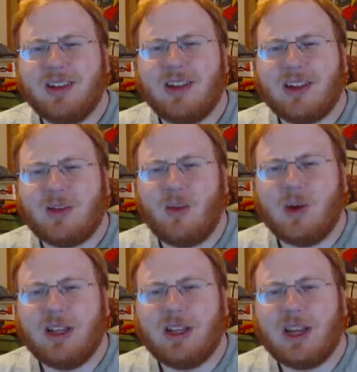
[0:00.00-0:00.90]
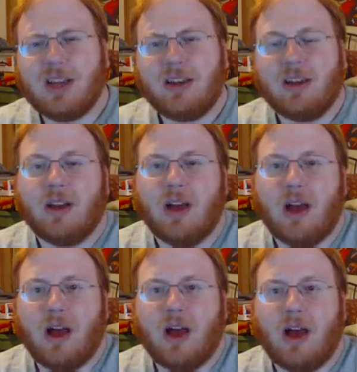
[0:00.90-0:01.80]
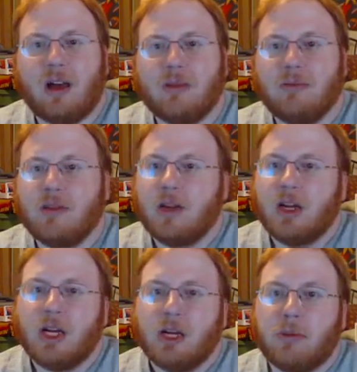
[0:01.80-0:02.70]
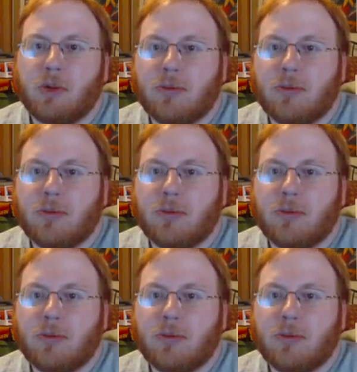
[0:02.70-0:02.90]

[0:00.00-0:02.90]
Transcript: that quite yet, mostly